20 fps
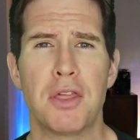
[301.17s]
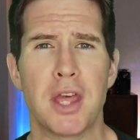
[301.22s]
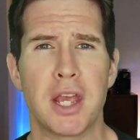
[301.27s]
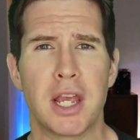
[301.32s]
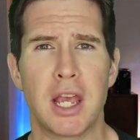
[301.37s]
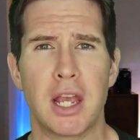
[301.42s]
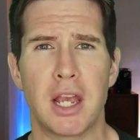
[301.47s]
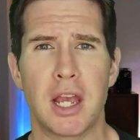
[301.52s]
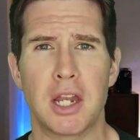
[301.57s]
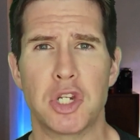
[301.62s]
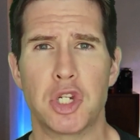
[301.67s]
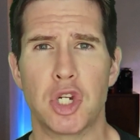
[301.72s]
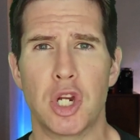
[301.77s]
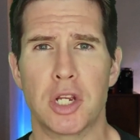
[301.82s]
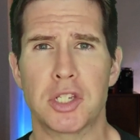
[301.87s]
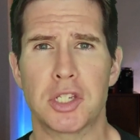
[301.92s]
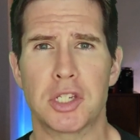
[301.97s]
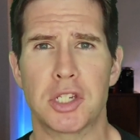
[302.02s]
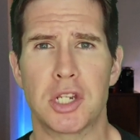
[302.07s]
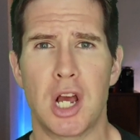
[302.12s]
thinking it
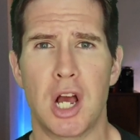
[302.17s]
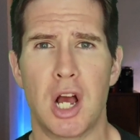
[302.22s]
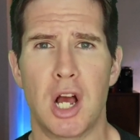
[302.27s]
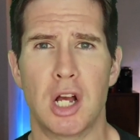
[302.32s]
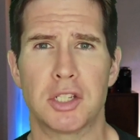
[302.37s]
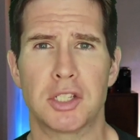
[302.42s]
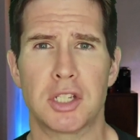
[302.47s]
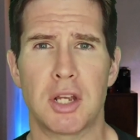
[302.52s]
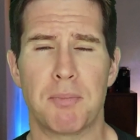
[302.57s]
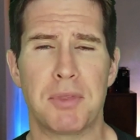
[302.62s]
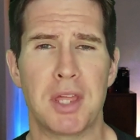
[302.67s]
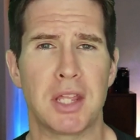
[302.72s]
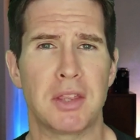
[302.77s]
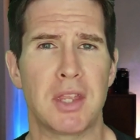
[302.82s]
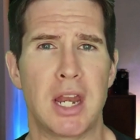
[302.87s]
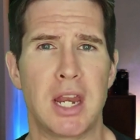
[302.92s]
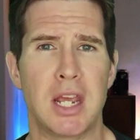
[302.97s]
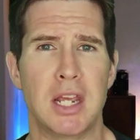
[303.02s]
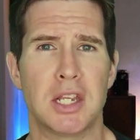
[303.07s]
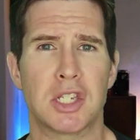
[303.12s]
just uh, something
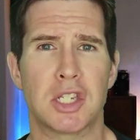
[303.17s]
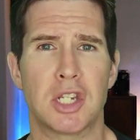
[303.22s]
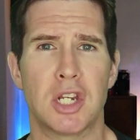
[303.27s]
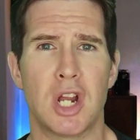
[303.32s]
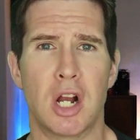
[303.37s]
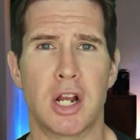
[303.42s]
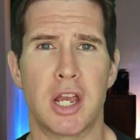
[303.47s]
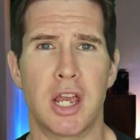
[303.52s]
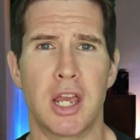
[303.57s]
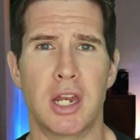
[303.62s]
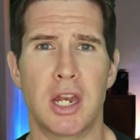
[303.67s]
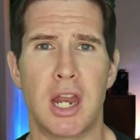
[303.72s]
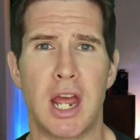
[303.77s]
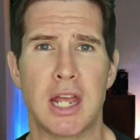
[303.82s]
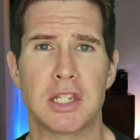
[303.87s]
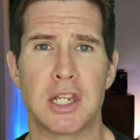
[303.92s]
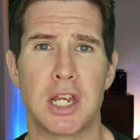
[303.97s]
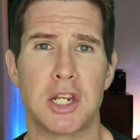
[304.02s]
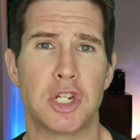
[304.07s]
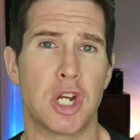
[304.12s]
that he snuck in
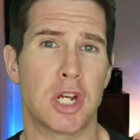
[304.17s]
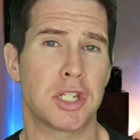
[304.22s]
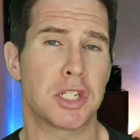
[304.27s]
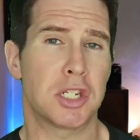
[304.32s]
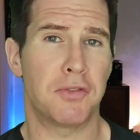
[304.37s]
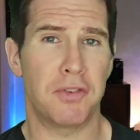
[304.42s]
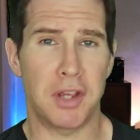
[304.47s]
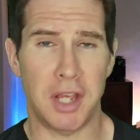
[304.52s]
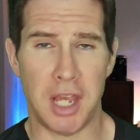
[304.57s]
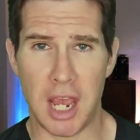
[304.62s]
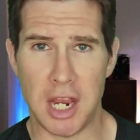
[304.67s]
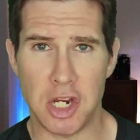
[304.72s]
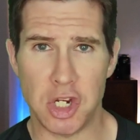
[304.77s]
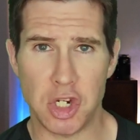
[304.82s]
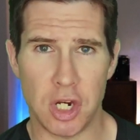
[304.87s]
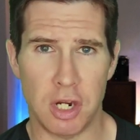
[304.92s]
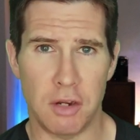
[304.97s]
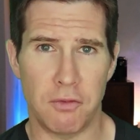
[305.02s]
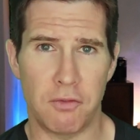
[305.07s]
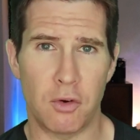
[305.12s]
as a
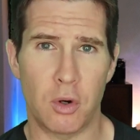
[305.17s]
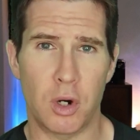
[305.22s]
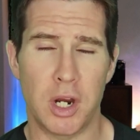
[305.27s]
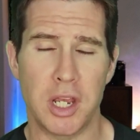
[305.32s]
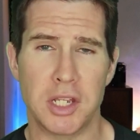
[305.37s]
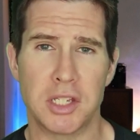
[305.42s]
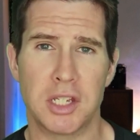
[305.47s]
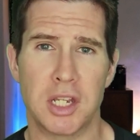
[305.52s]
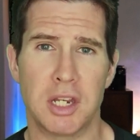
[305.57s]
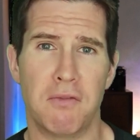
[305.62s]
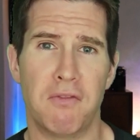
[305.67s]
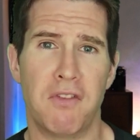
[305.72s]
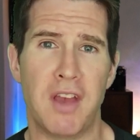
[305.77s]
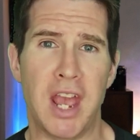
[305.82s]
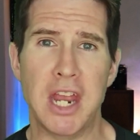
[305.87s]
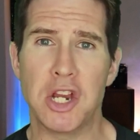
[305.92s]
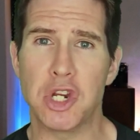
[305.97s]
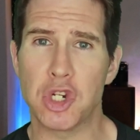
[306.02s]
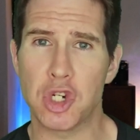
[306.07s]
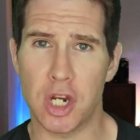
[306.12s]
justification for his
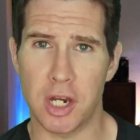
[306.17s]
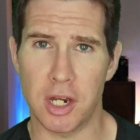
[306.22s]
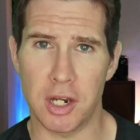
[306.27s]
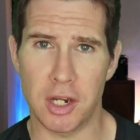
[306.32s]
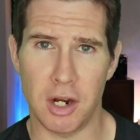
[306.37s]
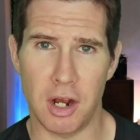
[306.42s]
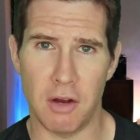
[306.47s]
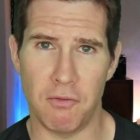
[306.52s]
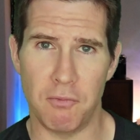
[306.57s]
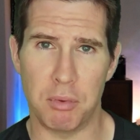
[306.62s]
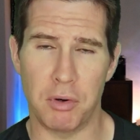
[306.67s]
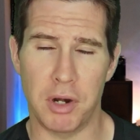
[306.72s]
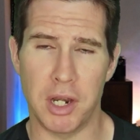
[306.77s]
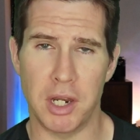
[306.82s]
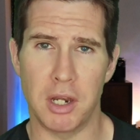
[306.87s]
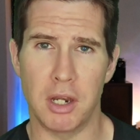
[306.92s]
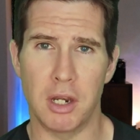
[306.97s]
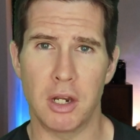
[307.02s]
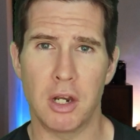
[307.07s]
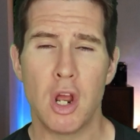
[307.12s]
invasion of
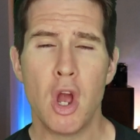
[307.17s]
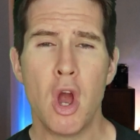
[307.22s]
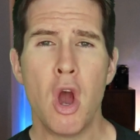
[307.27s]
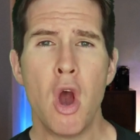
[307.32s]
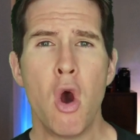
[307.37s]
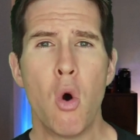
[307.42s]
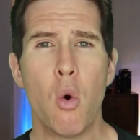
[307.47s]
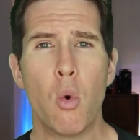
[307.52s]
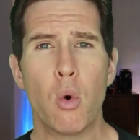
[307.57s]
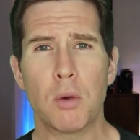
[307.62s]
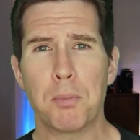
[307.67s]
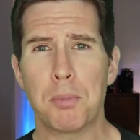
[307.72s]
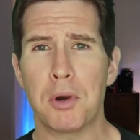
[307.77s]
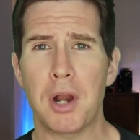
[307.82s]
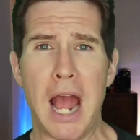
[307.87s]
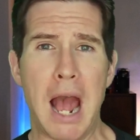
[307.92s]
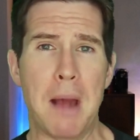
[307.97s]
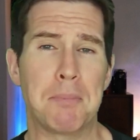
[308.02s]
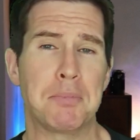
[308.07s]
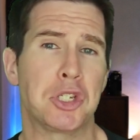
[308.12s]
Britain, or
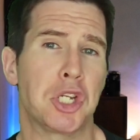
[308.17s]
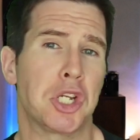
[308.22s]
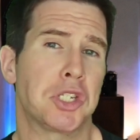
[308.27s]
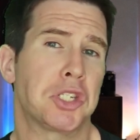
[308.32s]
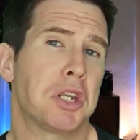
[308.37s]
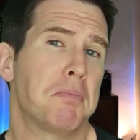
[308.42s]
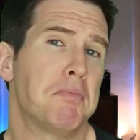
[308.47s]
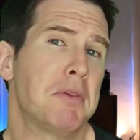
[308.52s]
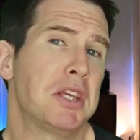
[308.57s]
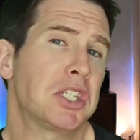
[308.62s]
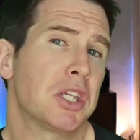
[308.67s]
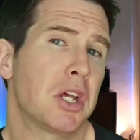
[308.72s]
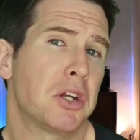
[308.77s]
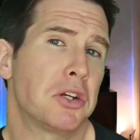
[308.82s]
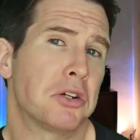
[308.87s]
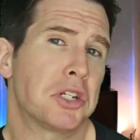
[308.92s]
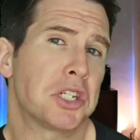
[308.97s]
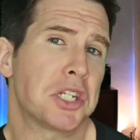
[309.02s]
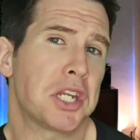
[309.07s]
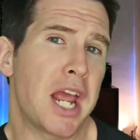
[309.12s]
perhaps just a
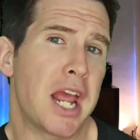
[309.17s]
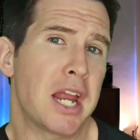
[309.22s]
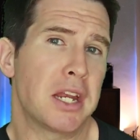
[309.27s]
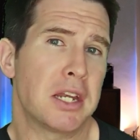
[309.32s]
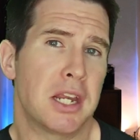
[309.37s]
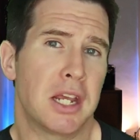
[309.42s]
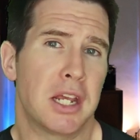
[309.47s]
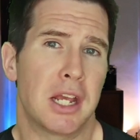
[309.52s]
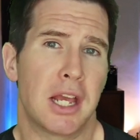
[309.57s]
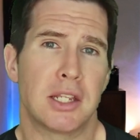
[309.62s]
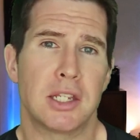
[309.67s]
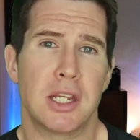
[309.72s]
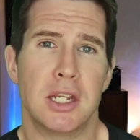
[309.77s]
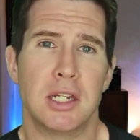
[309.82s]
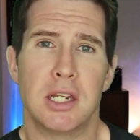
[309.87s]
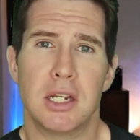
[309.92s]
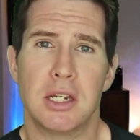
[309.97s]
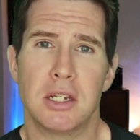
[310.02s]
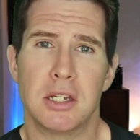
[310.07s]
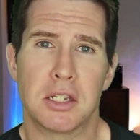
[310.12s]
misunderstanding as
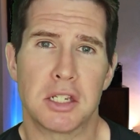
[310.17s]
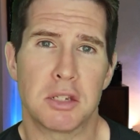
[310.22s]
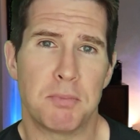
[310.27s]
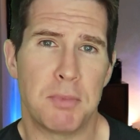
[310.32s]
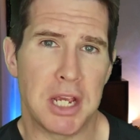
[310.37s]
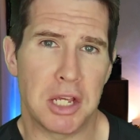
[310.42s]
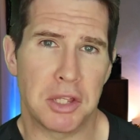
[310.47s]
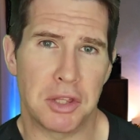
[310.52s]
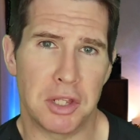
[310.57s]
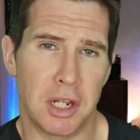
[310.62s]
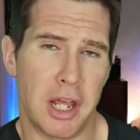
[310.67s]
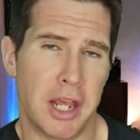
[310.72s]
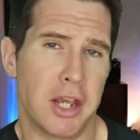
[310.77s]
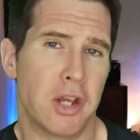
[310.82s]
he didn't speak the